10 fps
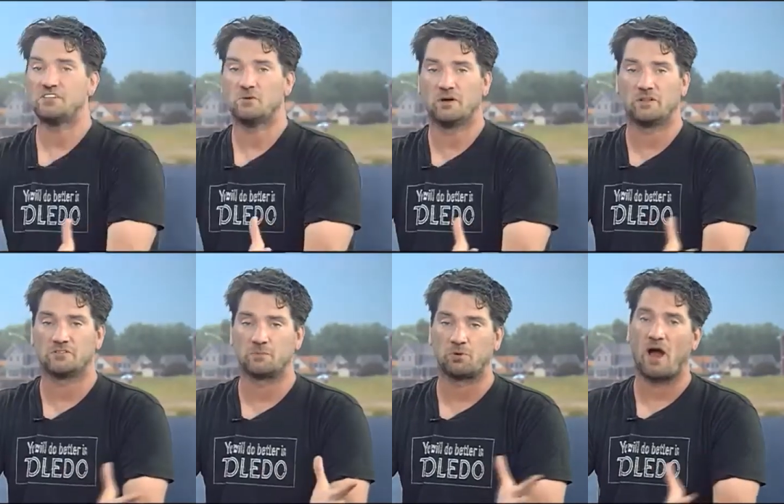you, there's
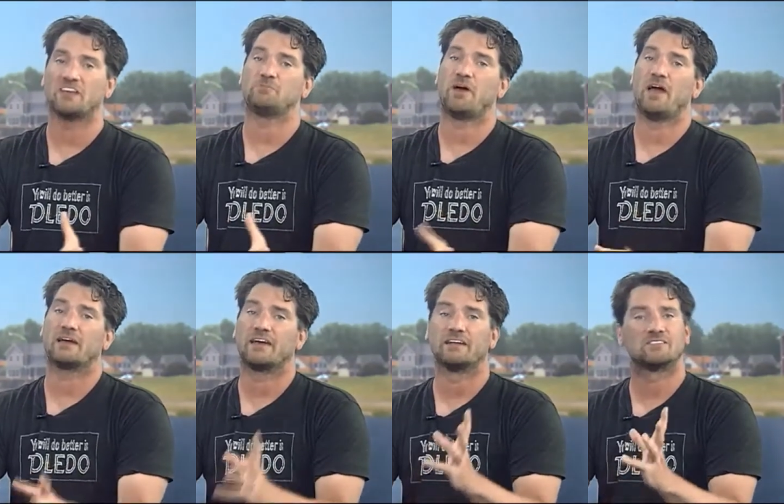a prize pack
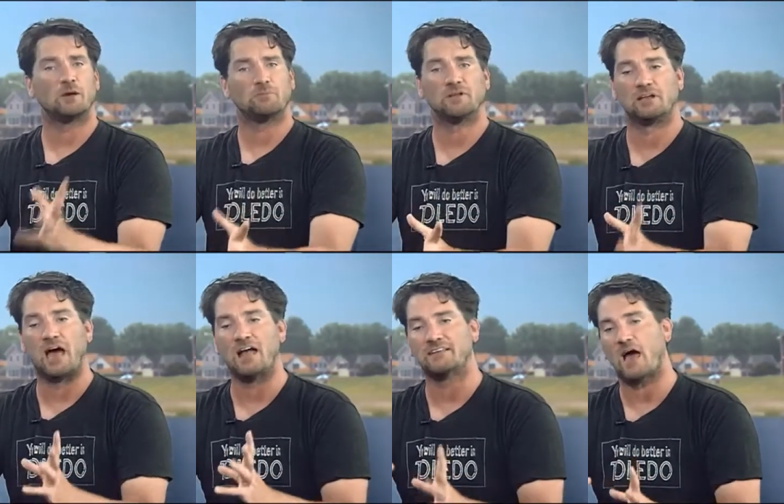and it's something, and
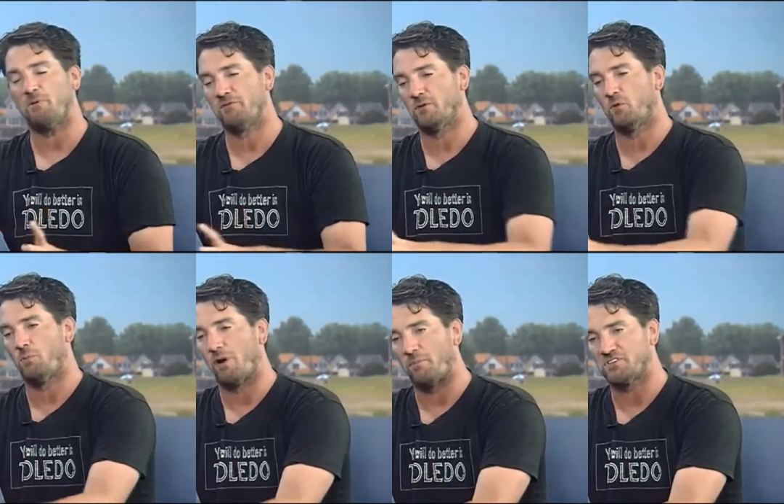on top of it, we'll
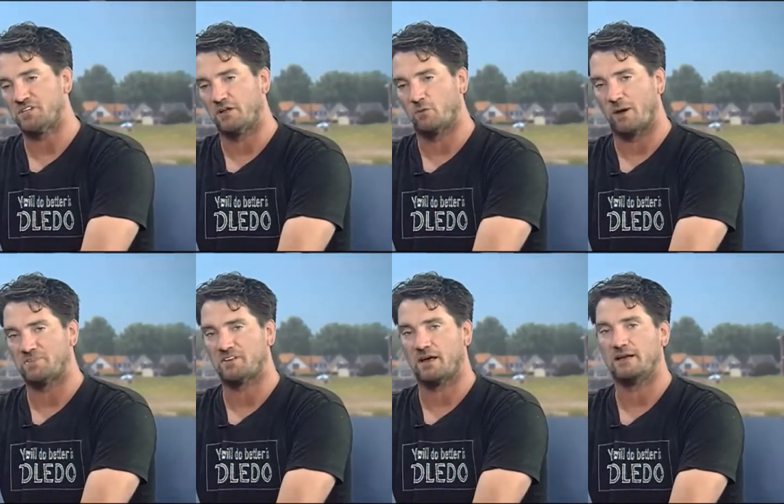publish it on the
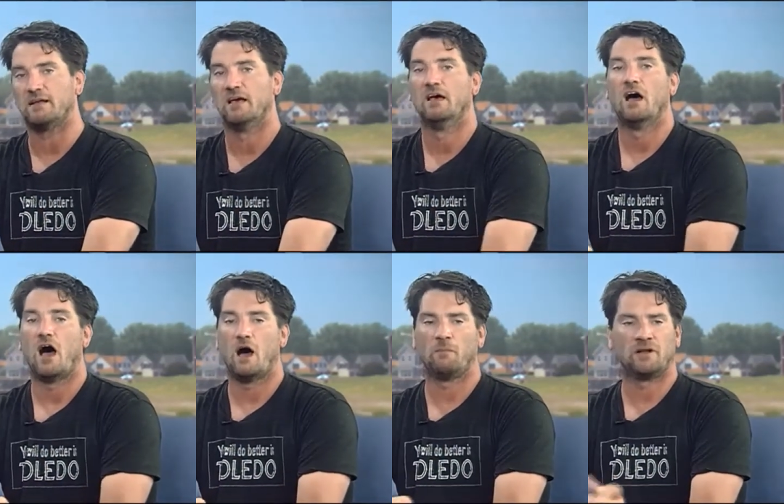website.
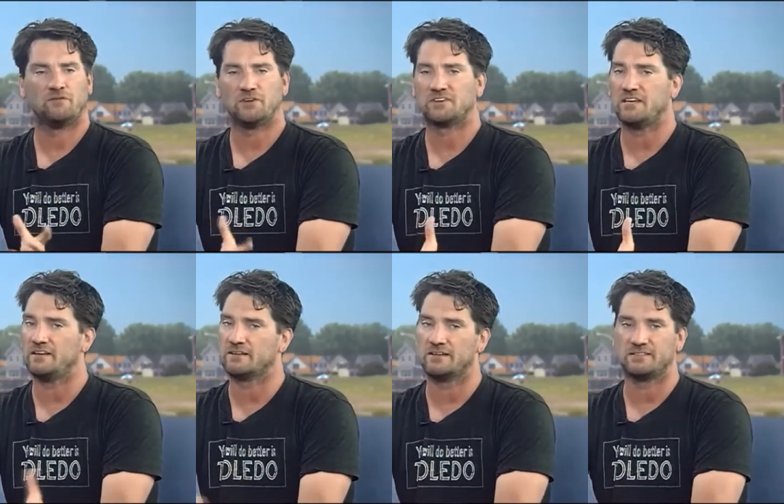And if your
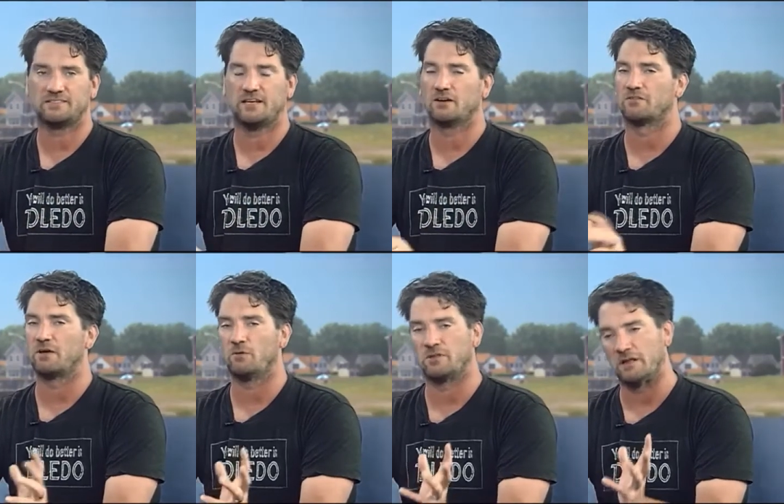kid can sing or
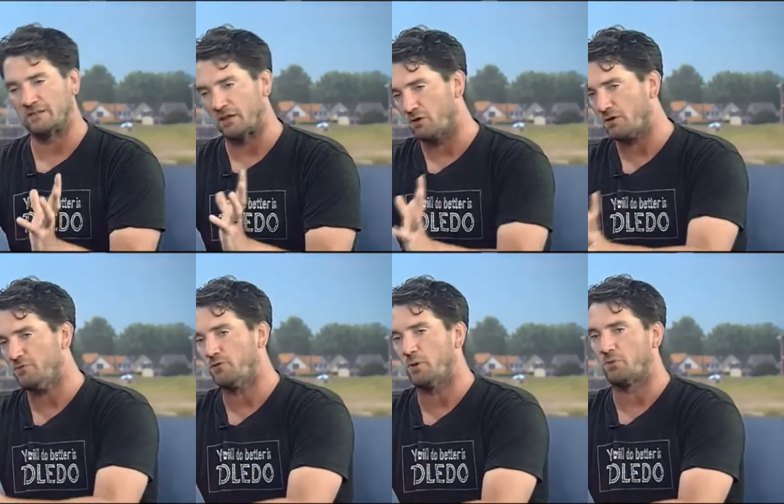they're looking
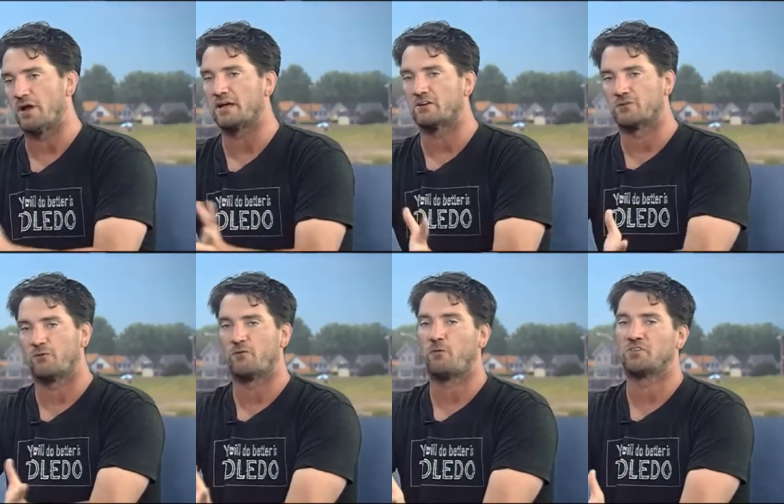for a break and
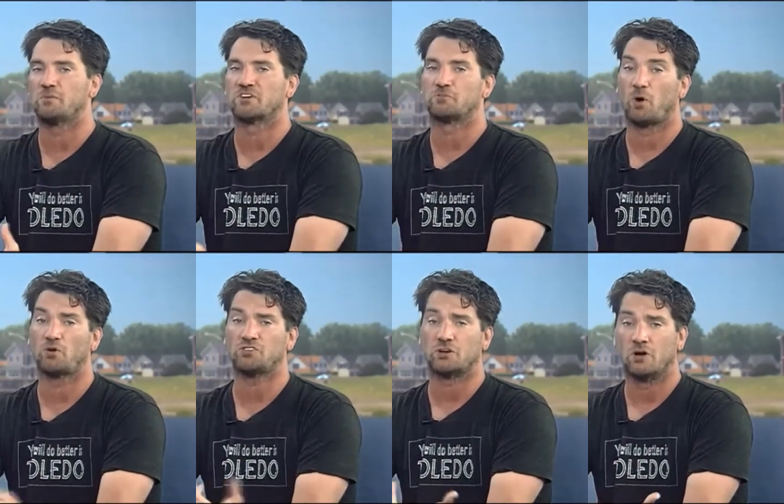for some
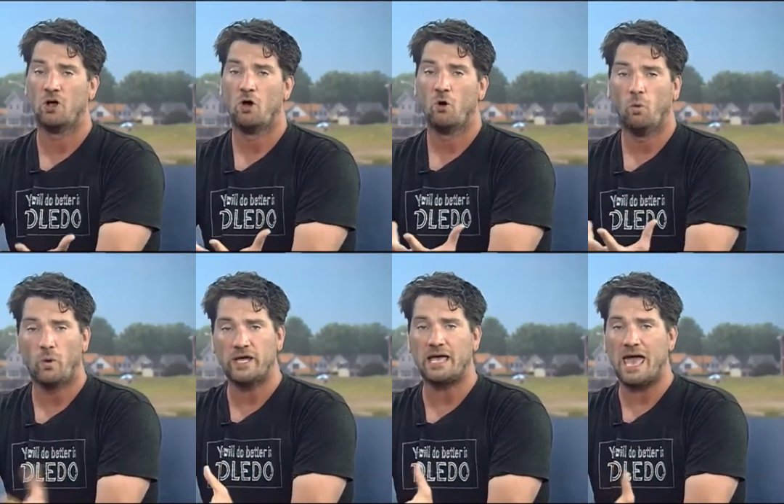exposure,
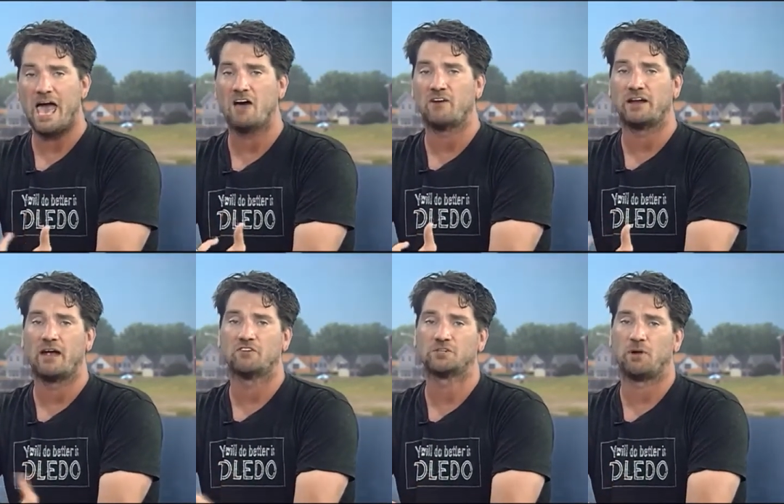we have on
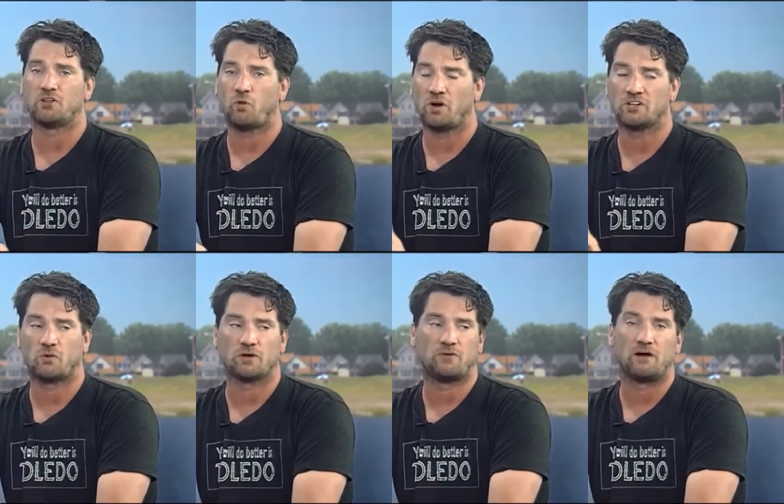average about 20,000,
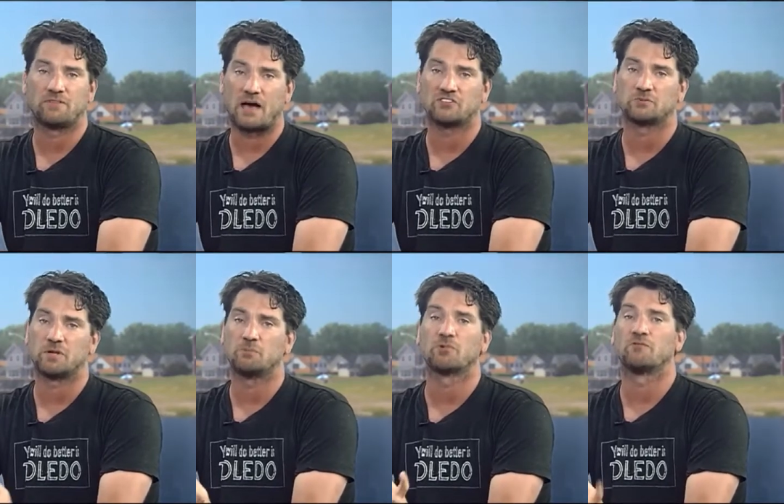25,000
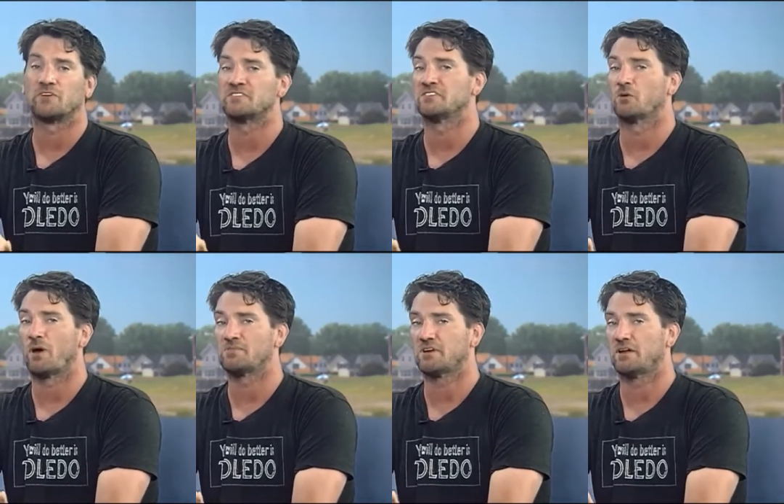people that visit the
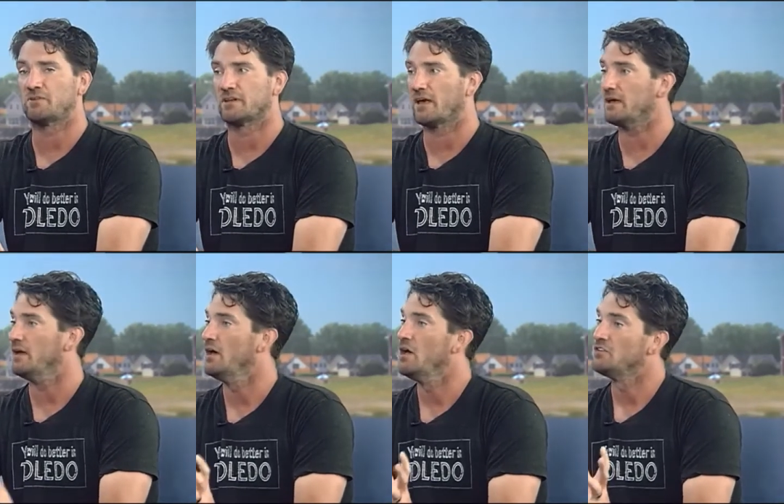website every day.
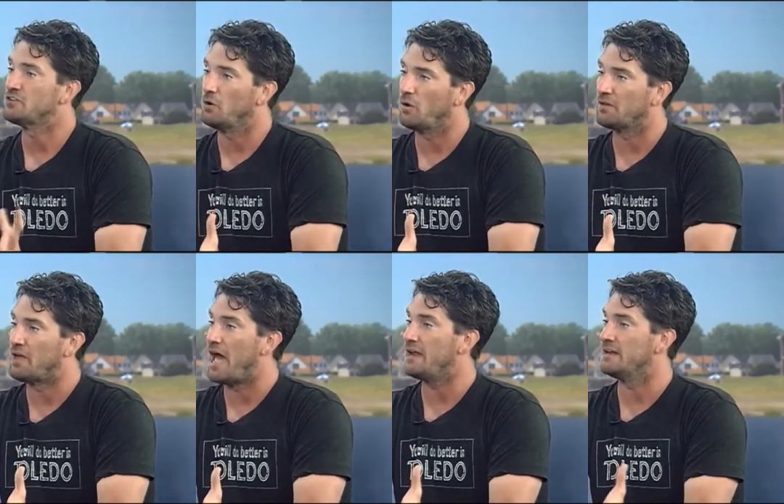So
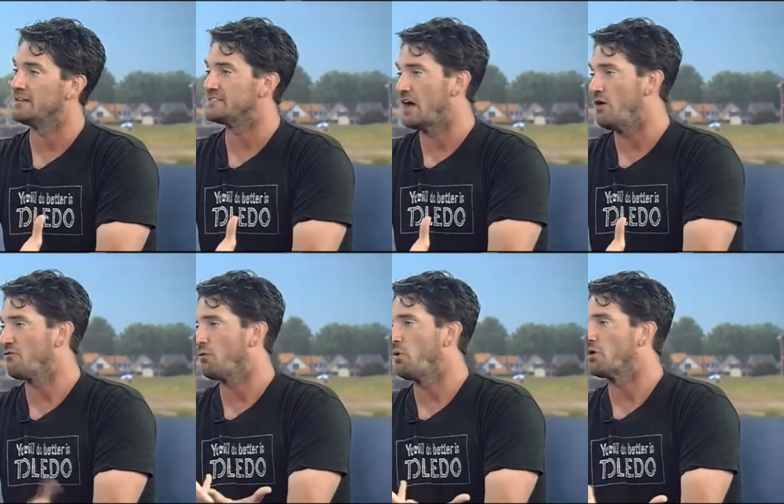that in itself
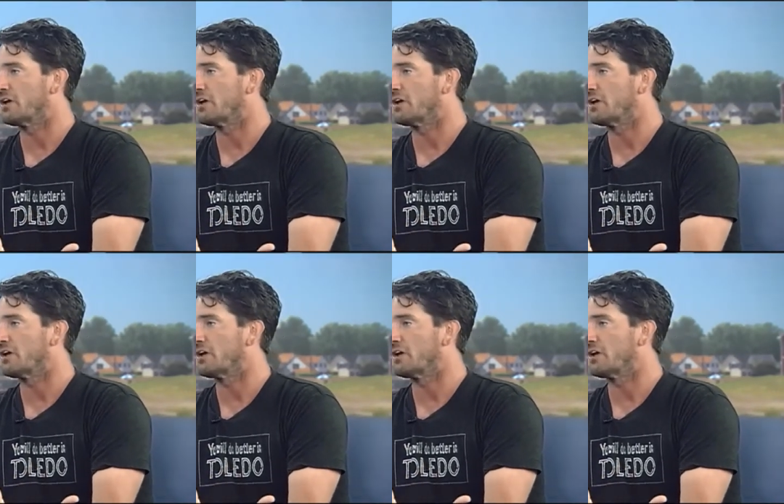will